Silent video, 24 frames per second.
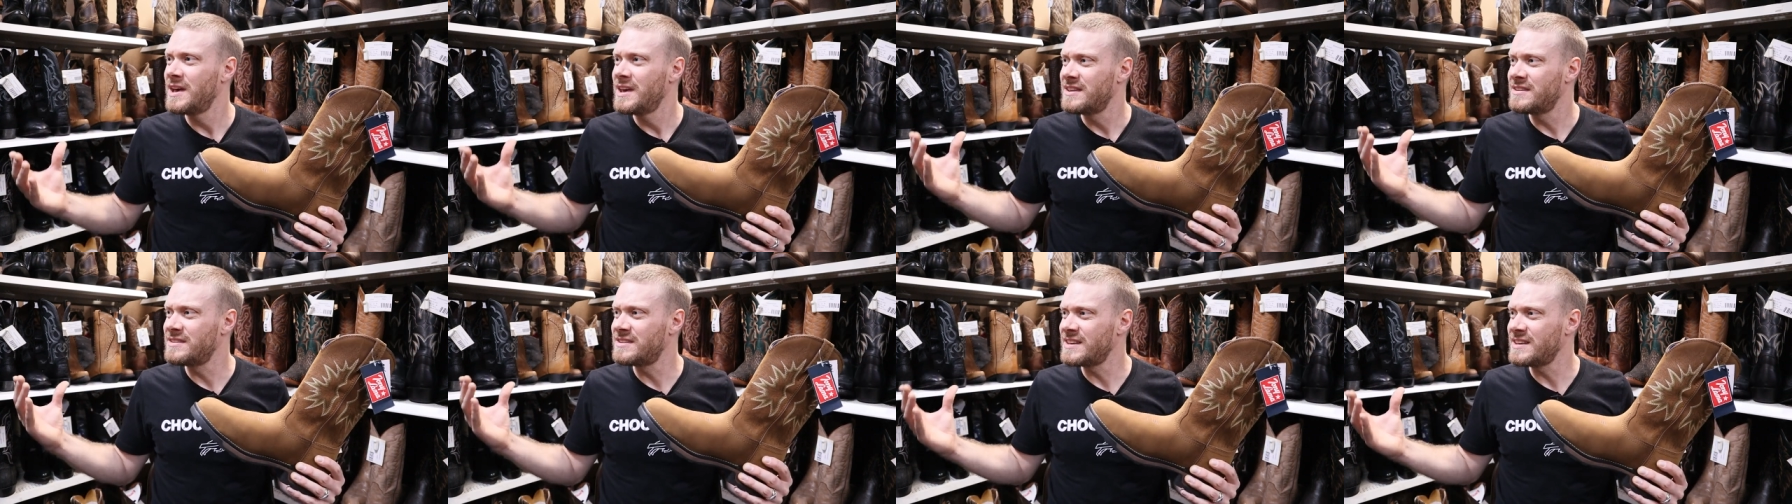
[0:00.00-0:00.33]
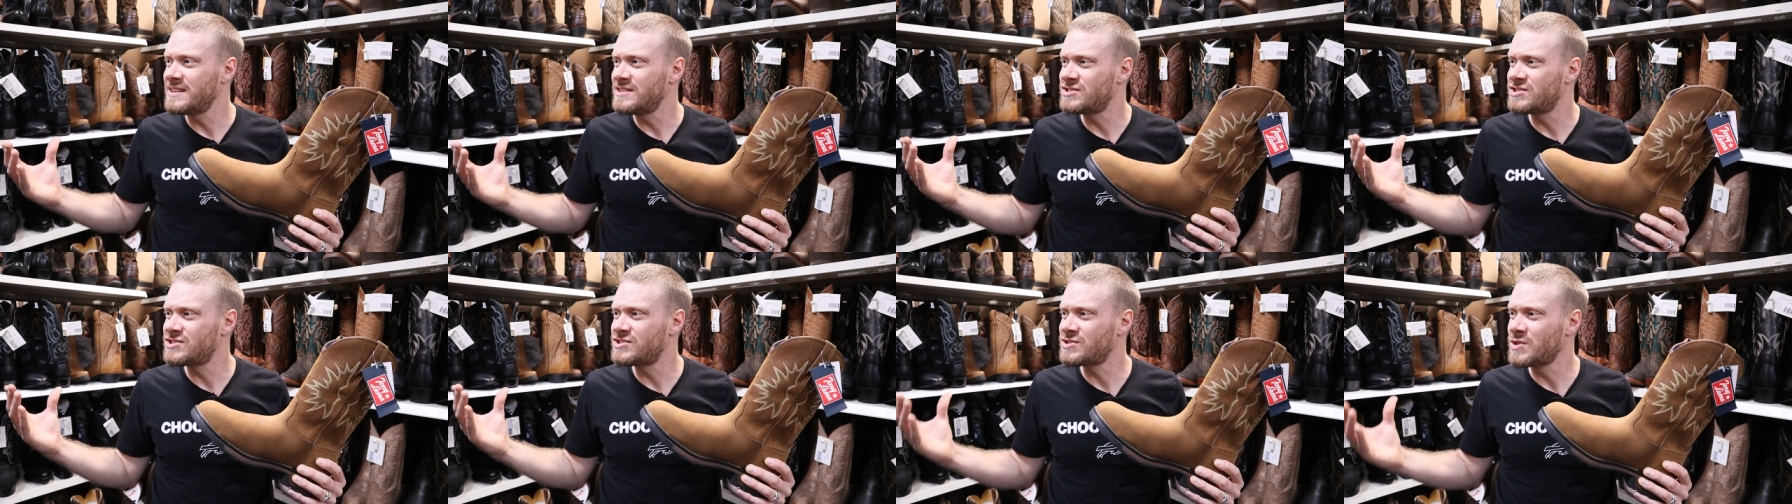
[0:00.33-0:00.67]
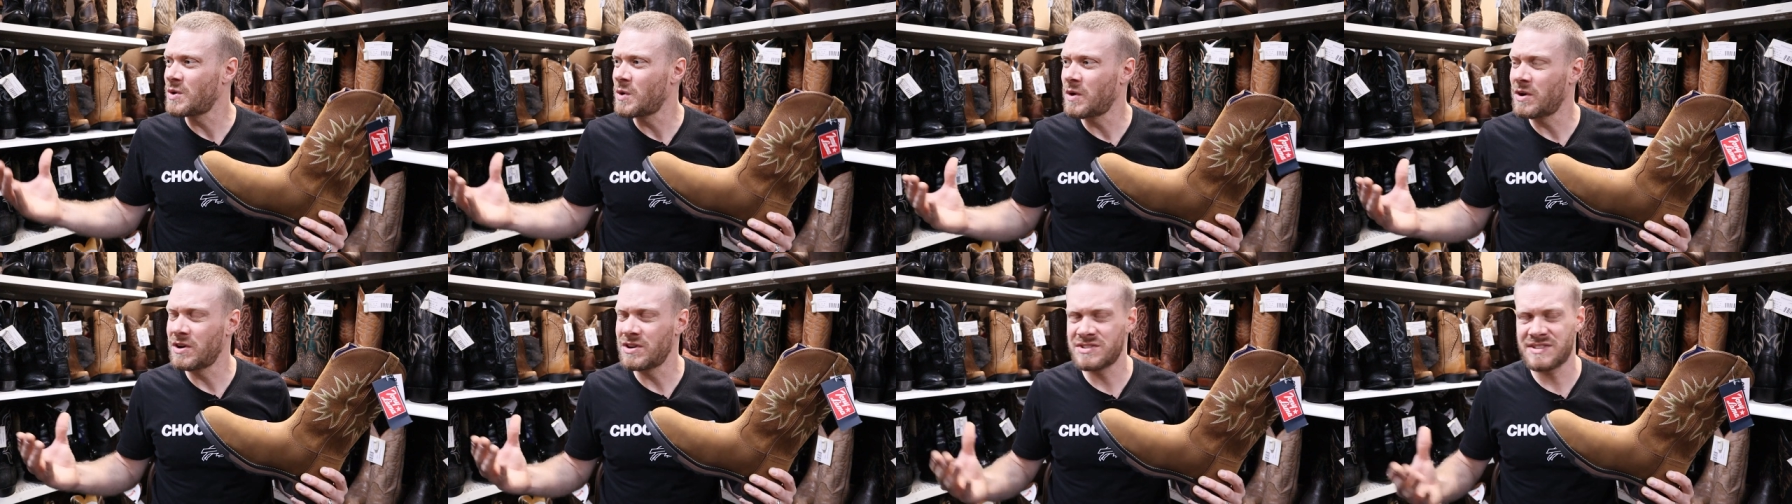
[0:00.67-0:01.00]
these
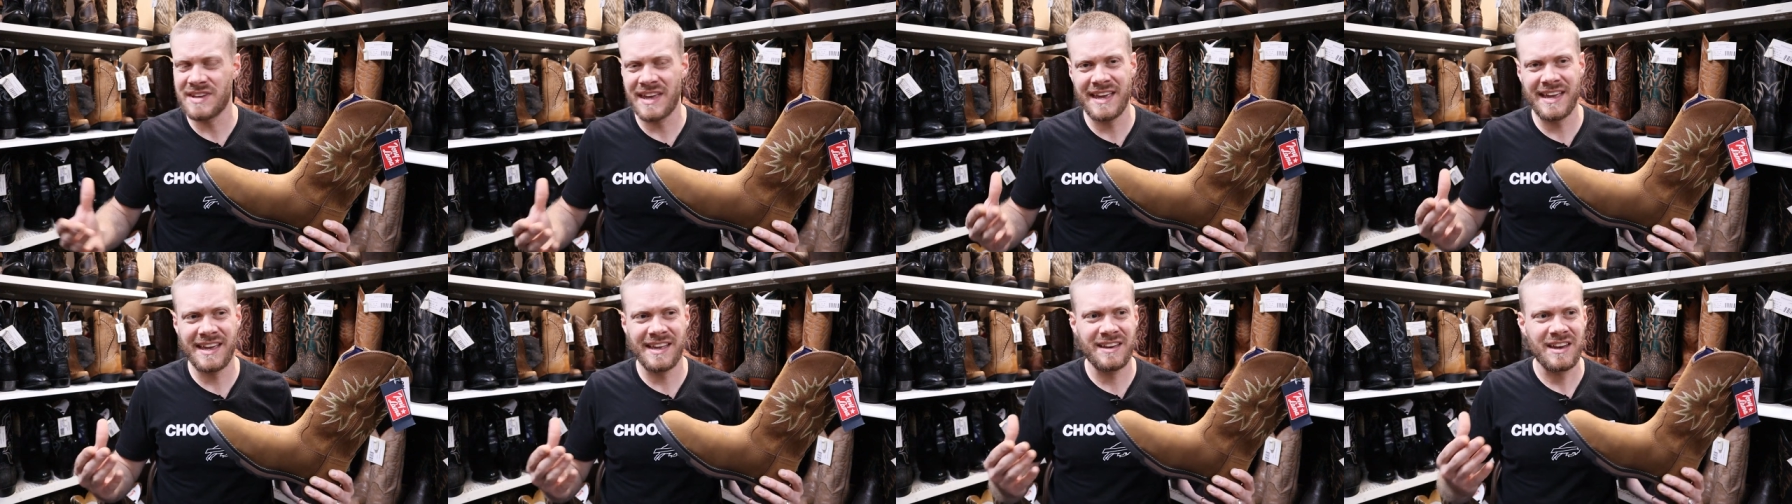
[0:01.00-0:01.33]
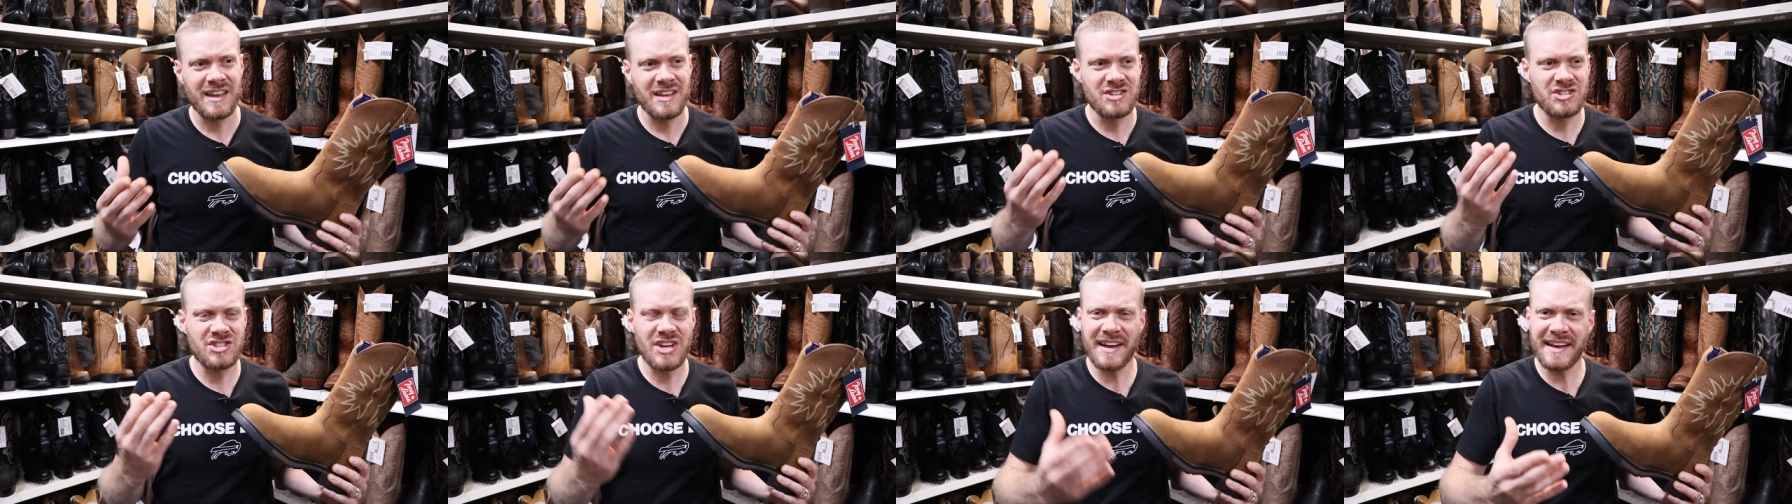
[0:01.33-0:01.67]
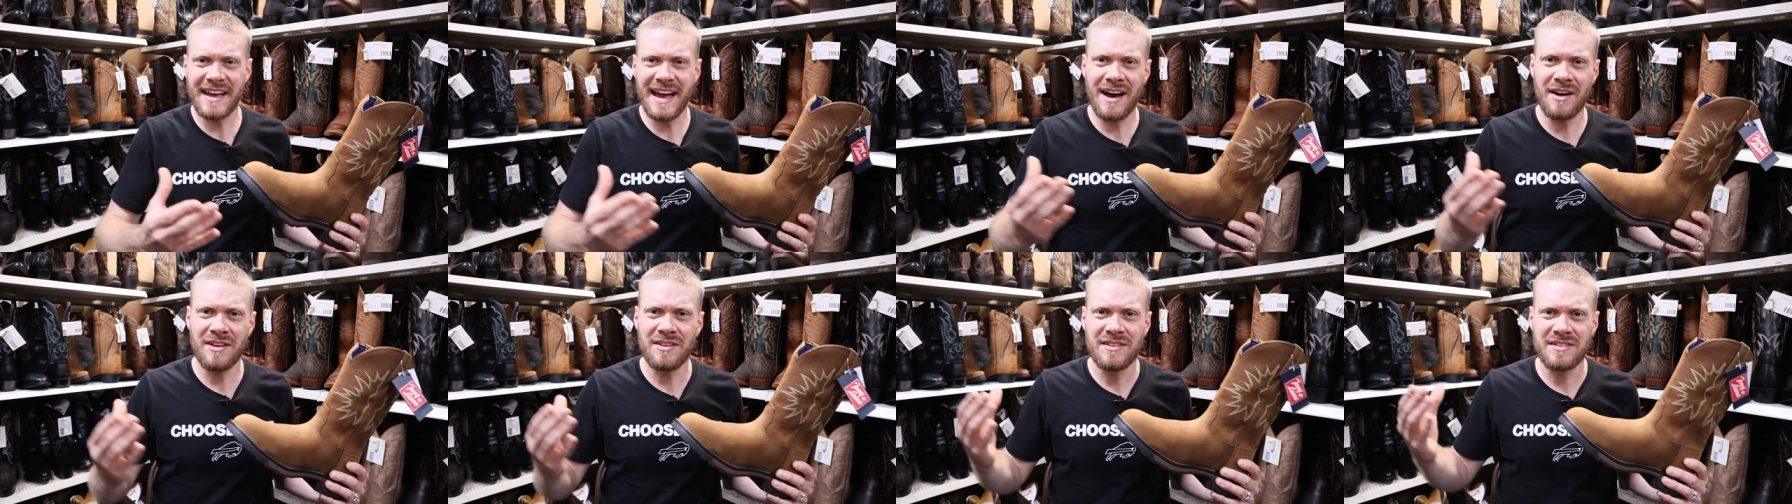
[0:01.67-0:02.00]
stores and
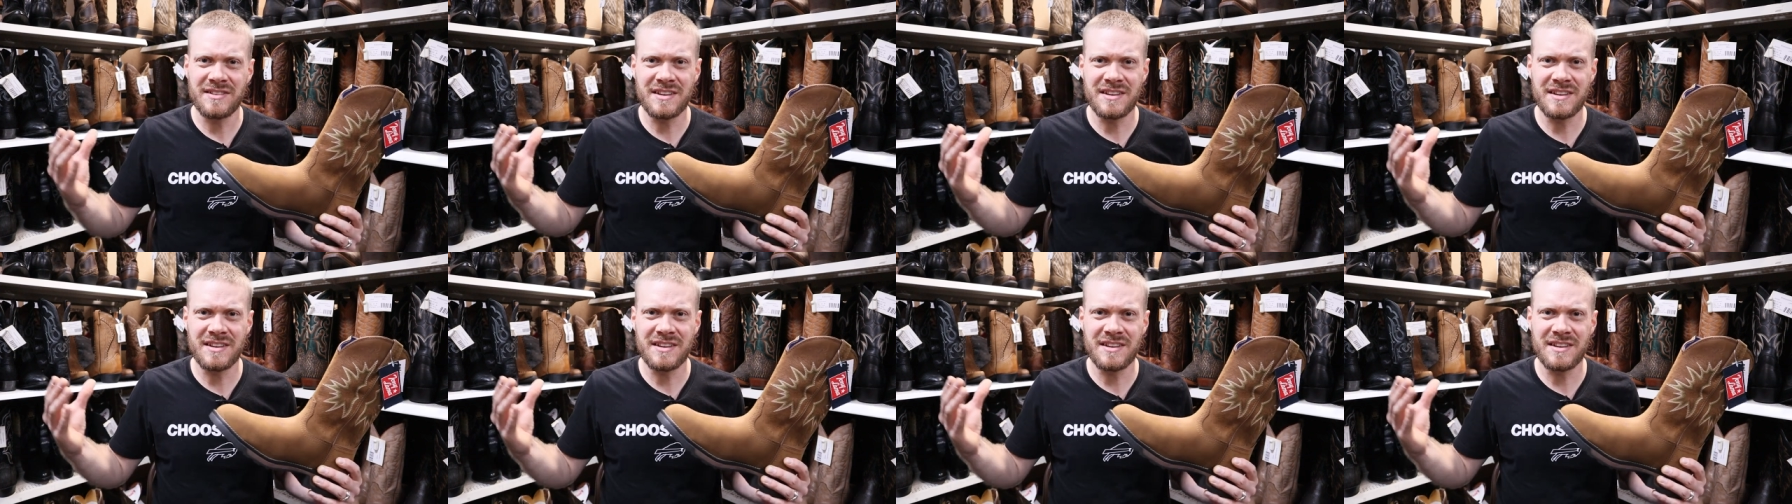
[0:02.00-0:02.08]
check out